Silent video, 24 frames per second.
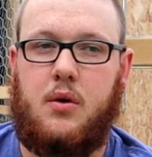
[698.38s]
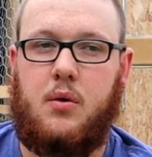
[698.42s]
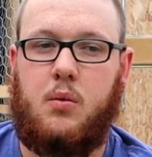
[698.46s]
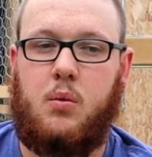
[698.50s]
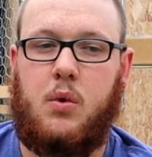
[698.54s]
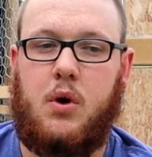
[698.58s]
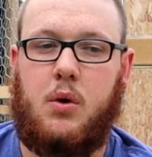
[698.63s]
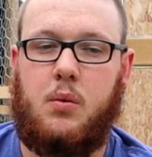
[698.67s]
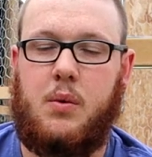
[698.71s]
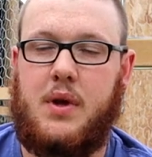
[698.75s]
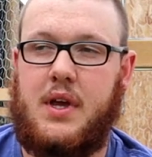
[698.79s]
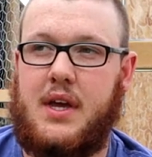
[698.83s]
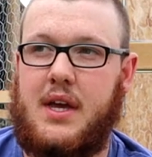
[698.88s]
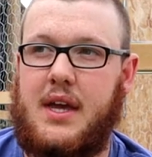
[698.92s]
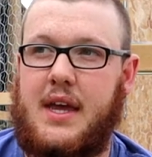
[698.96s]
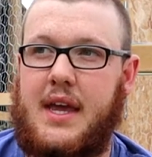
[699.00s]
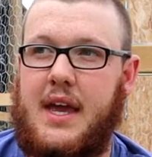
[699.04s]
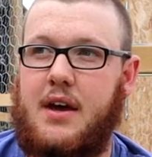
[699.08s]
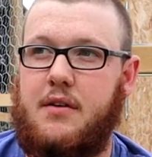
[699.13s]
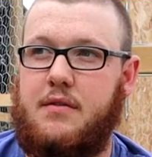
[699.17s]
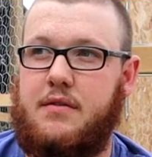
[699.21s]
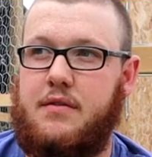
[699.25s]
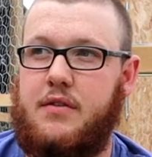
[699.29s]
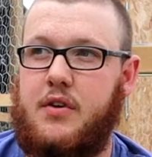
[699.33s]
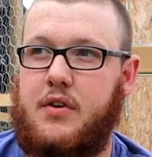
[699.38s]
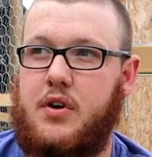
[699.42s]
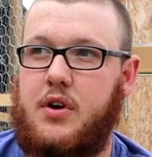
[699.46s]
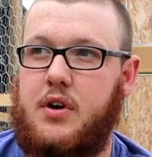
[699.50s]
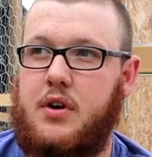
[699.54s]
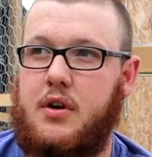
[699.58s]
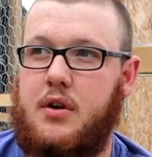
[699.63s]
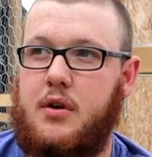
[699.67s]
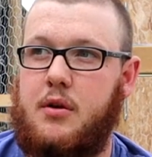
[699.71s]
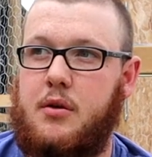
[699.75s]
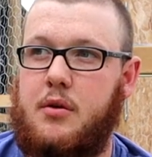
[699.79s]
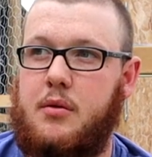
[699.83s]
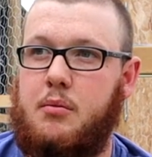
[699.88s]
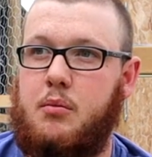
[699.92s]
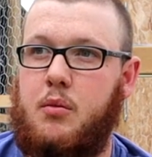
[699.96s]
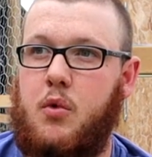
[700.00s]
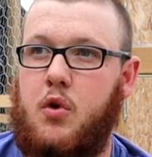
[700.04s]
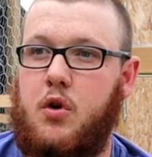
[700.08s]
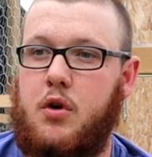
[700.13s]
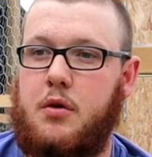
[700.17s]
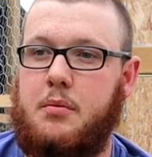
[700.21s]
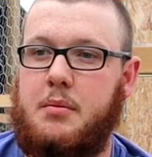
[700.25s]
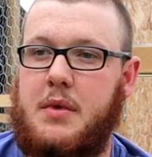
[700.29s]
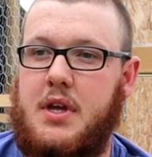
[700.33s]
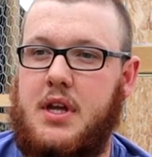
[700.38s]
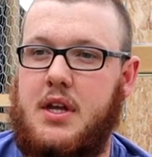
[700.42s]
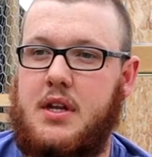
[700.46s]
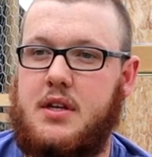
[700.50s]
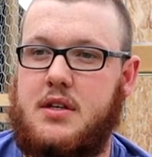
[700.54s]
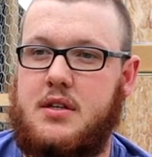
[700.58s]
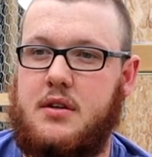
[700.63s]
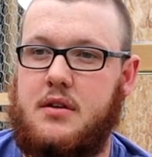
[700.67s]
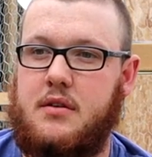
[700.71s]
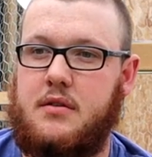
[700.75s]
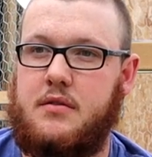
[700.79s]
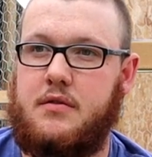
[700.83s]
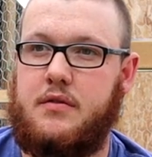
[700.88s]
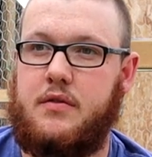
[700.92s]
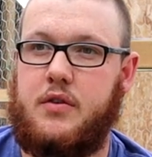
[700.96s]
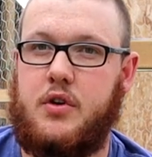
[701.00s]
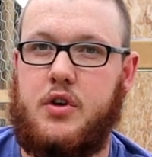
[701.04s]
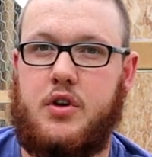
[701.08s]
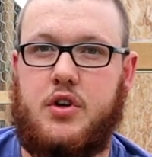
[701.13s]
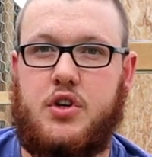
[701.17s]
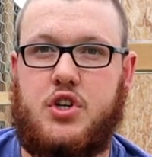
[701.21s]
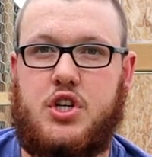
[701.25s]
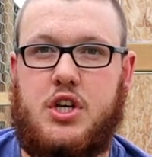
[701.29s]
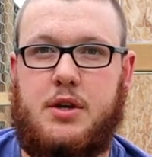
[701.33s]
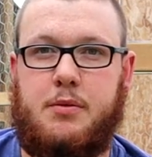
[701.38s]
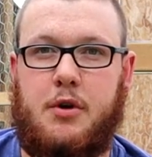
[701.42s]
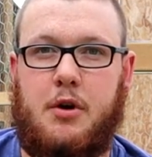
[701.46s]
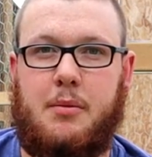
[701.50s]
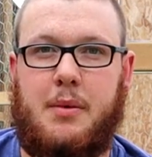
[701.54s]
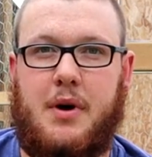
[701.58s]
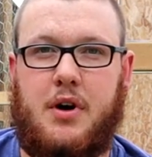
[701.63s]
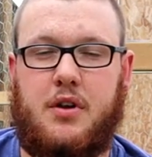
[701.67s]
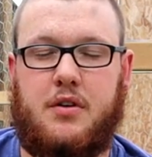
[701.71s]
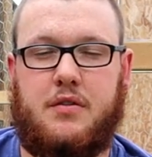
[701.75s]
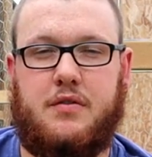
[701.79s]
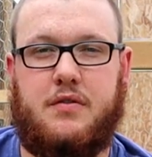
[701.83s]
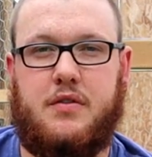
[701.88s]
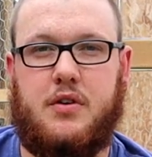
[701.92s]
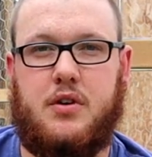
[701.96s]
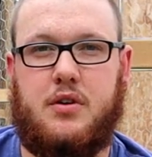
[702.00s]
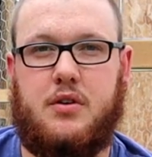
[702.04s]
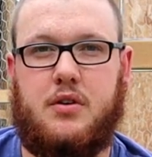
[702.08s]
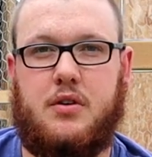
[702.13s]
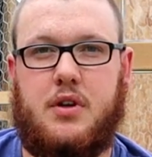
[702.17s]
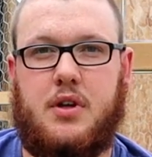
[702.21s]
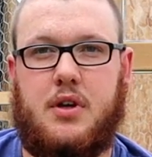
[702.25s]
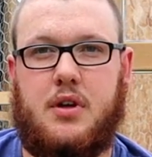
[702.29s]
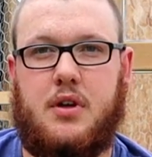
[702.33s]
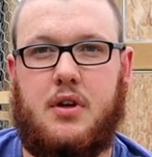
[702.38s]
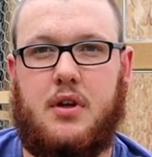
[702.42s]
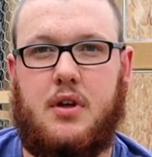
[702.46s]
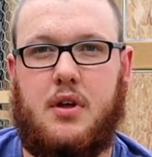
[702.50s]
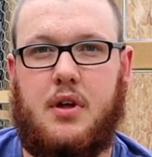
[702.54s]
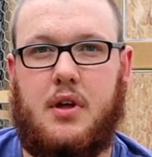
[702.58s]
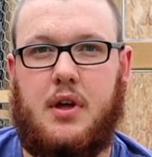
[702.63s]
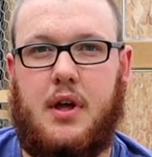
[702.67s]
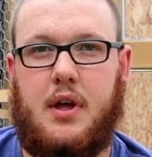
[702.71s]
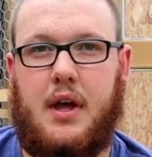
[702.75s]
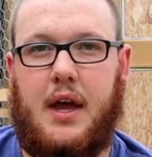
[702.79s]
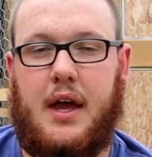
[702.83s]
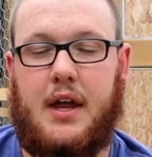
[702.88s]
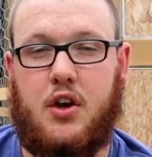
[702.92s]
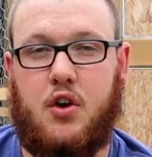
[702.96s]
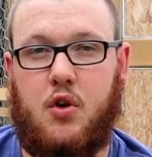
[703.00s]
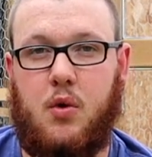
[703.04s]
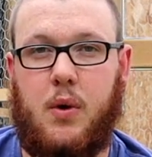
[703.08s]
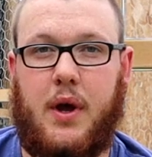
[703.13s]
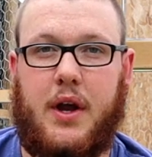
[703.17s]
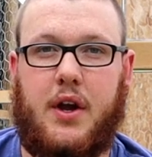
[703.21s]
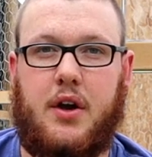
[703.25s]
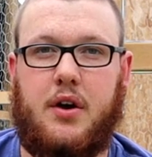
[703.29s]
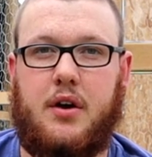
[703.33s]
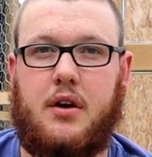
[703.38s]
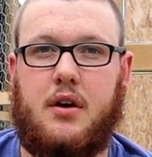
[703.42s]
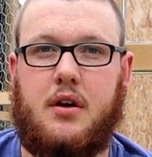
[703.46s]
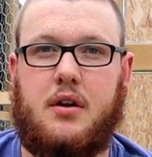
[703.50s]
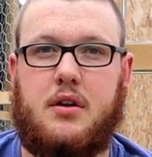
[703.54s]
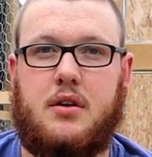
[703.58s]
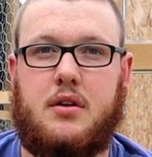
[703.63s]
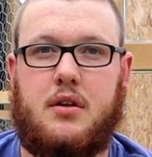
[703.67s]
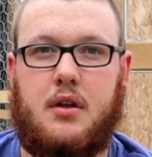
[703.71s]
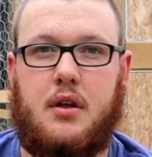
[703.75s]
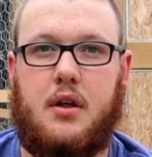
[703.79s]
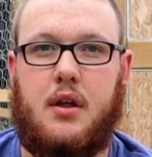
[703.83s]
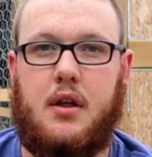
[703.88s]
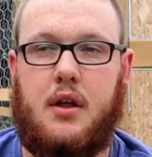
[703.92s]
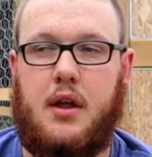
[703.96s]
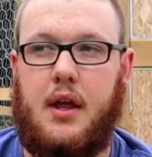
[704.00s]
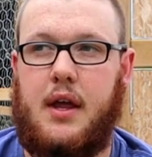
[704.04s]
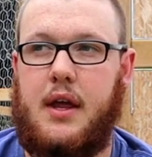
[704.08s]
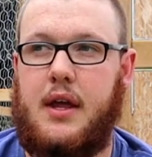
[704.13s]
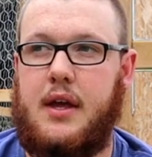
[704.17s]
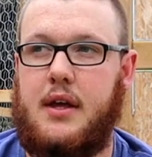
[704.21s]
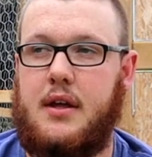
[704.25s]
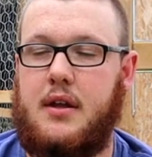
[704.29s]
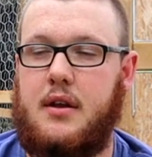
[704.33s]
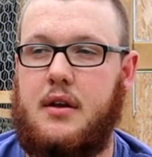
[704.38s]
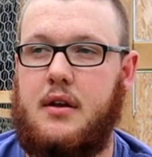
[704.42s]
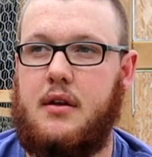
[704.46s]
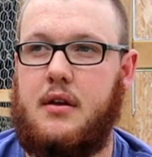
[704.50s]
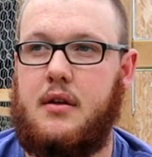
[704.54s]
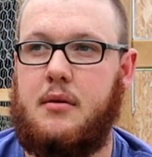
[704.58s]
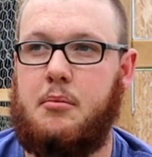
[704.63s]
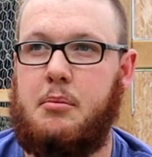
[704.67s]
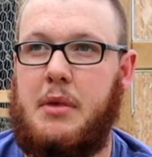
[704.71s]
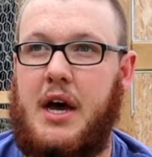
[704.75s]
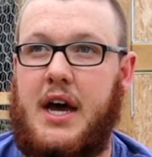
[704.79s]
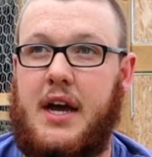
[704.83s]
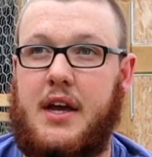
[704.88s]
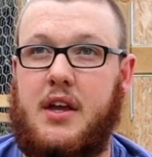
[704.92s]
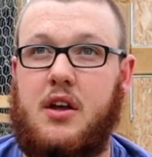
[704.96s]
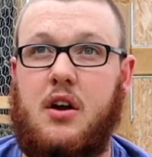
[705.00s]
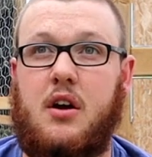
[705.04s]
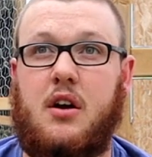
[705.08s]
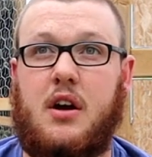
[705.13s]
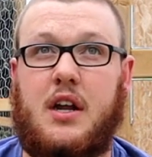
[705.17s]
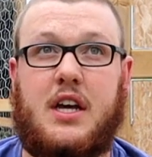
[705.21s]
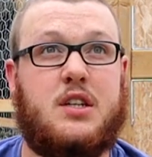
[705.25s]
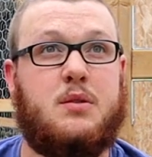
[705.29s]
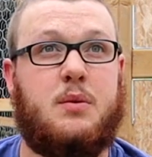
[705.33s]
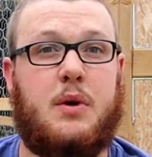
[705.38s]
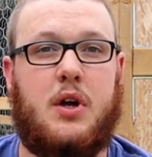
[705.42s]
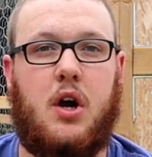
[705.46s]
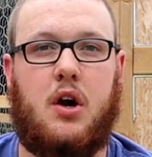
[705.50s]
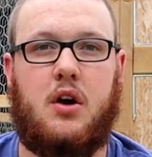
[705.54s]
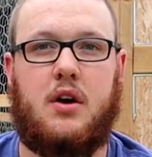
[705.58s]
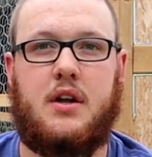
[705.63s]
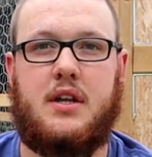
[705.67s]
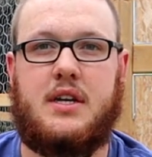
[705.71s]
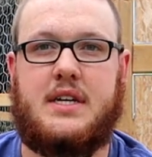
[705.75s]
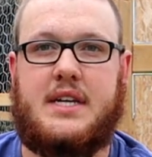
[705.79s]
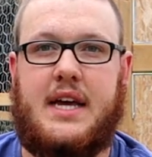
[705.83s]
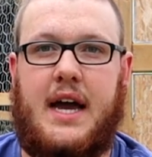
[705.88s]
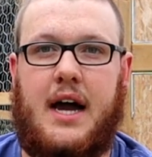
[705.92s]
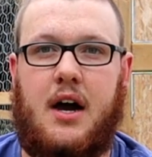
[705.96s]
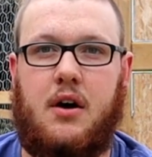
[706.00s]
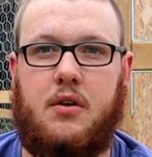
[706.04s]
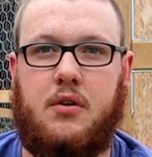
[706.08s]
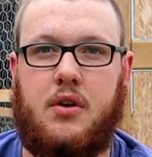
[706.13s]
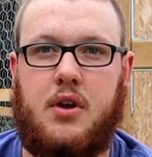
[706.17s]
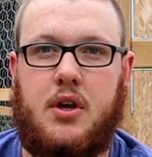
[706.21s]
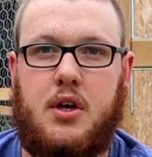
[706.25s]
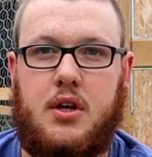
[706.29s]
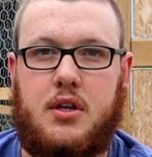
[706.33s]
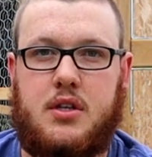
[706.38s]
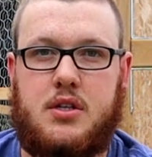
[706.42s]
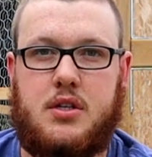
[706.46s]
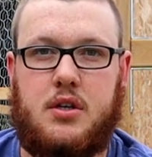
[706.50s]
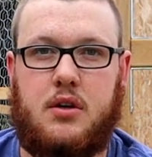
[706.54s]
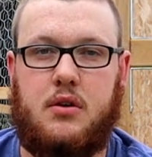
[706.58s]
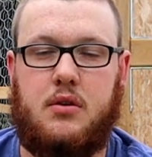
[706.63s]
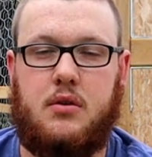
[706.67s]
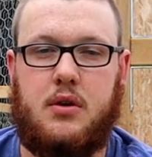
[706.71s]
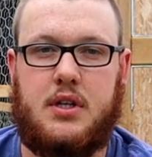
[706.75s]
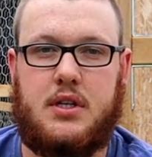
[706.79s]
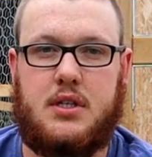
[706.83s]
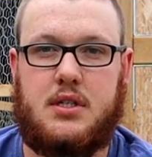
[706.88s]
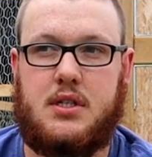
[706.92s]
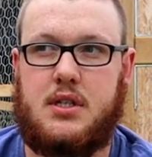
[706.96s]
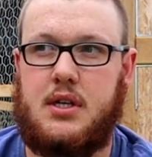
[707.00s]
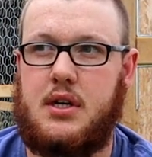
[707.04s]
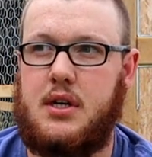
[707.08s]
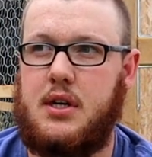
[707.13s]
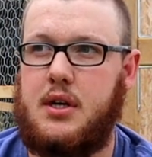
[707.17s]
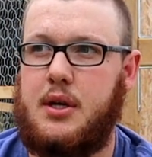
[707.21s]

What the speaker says: we can get for more meat for cheaper amount of food and quicker in backyard, because we are in town, so it's